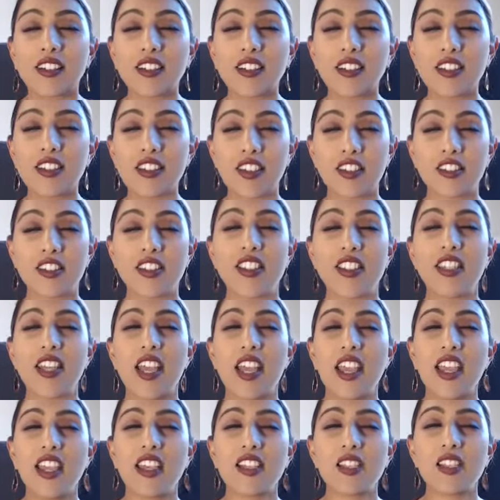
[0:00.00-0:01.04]
So stay
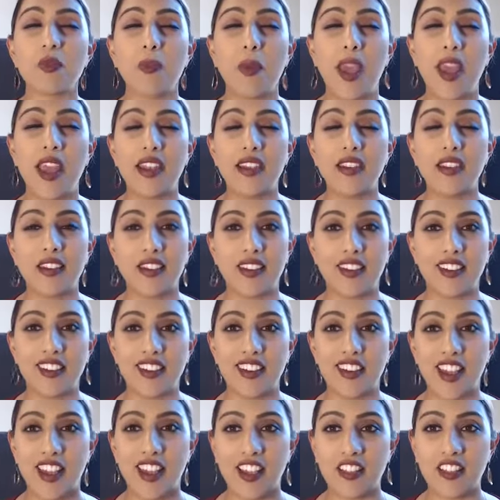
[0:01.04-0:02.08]
expanded
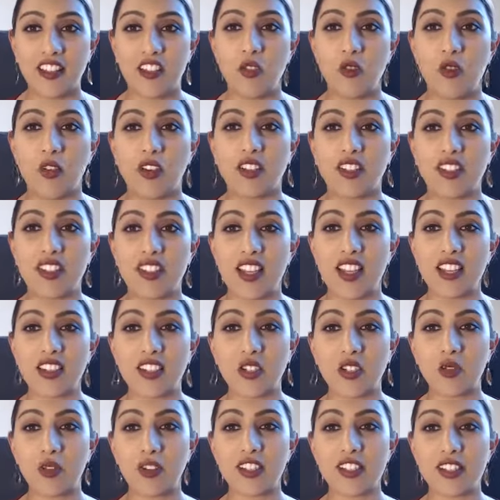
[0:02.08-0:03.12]
as you start
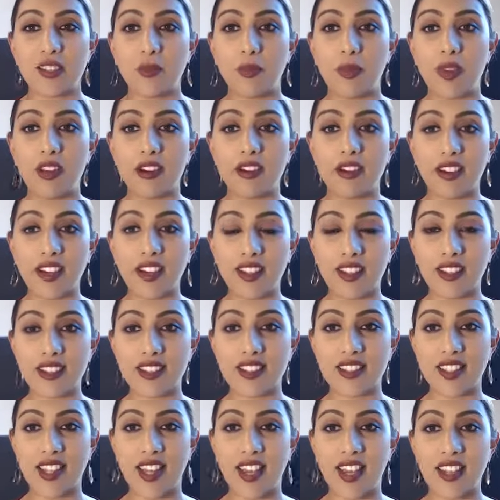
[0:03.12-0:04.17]
to experience
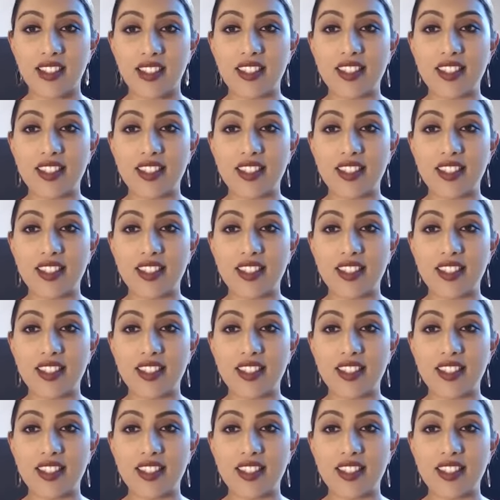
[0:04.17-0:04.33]
that.